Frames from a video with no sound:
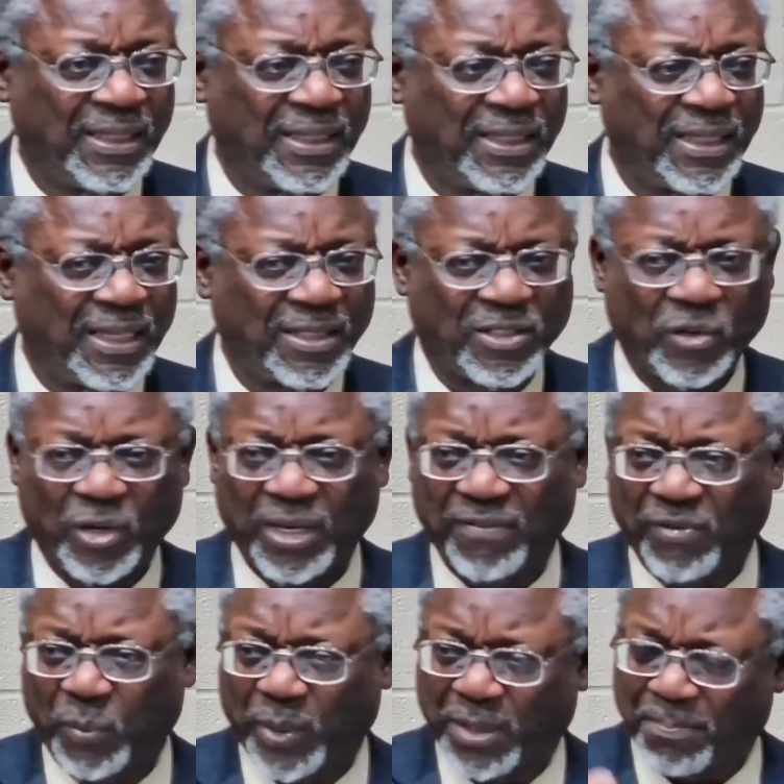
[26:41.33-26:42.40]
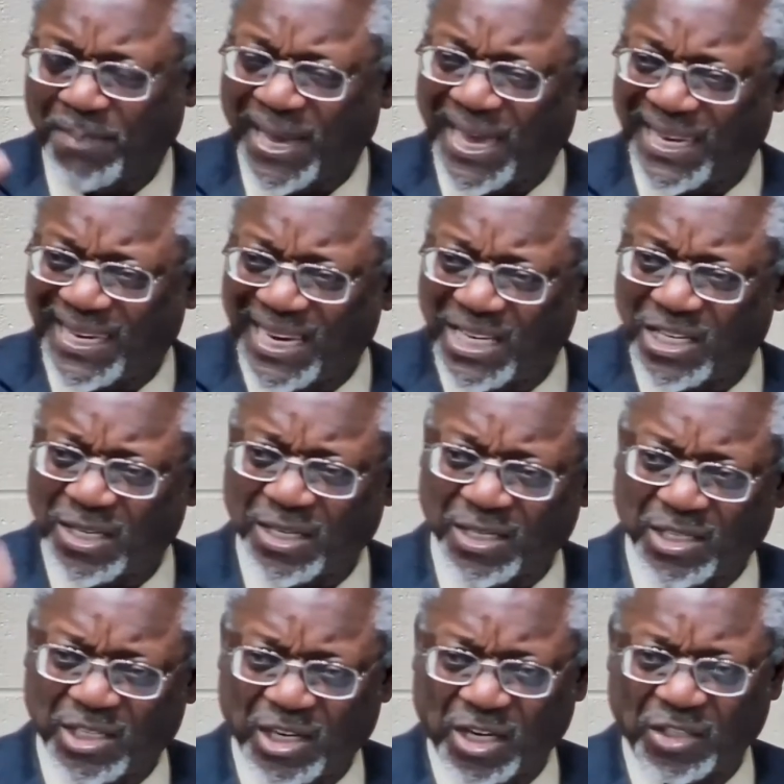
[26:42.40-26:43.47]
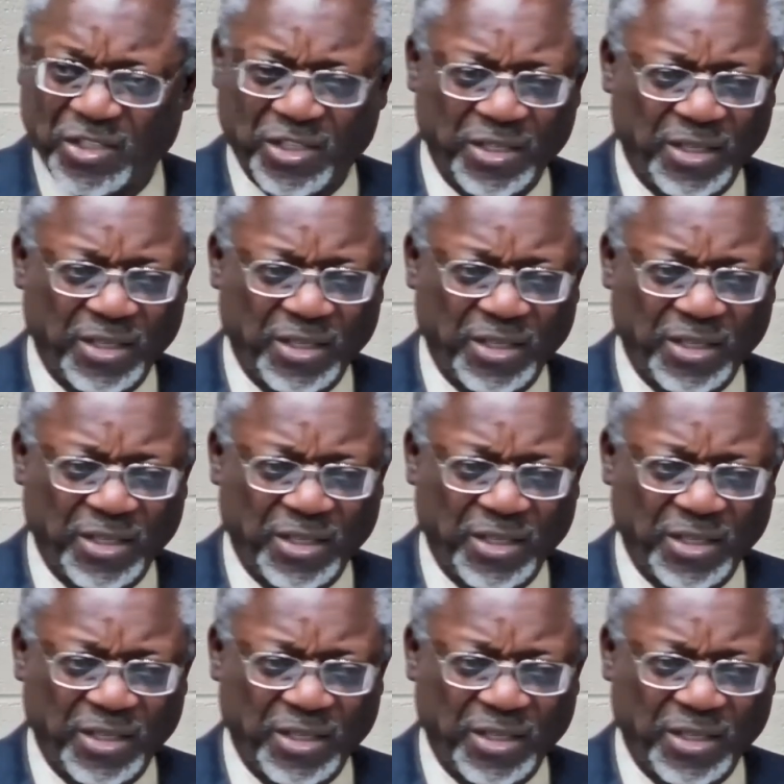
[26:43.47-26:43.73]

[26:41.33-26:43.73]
And so, even when a bad nation is judging,